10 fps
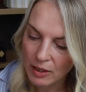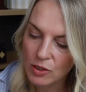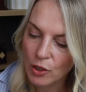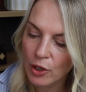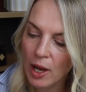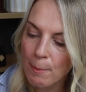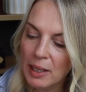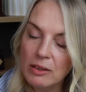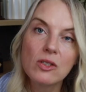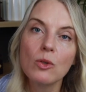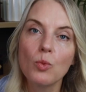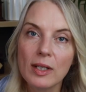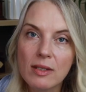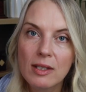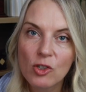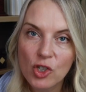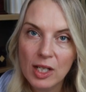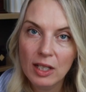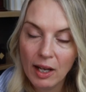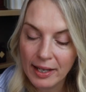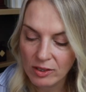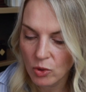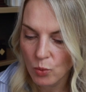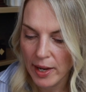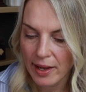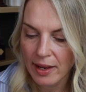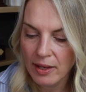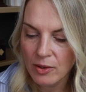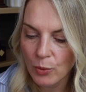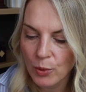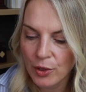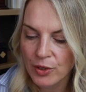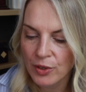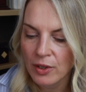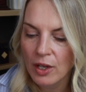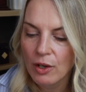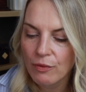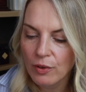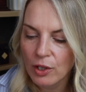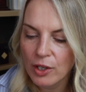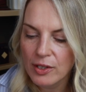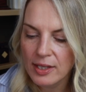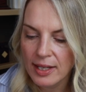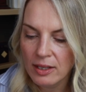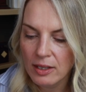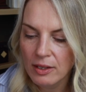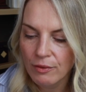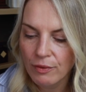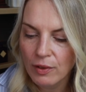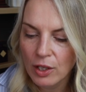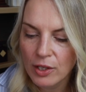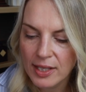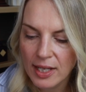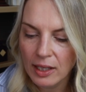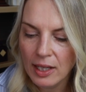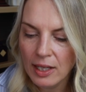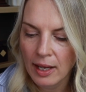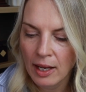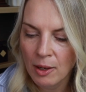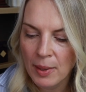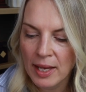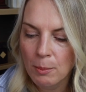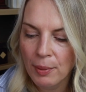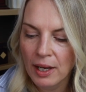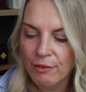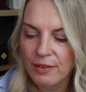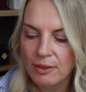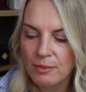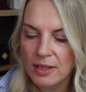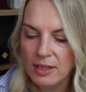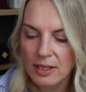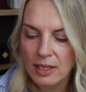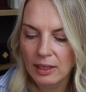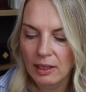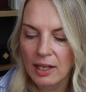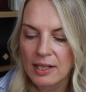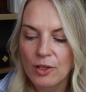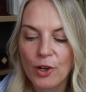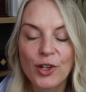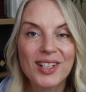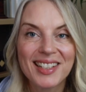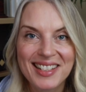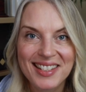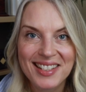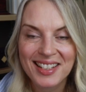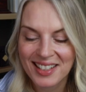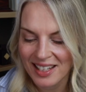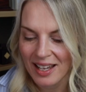So amongst the ones that she liked to wear were Fleur, de, Fleur d'El um, and Parfums de Nicolai Odalisque.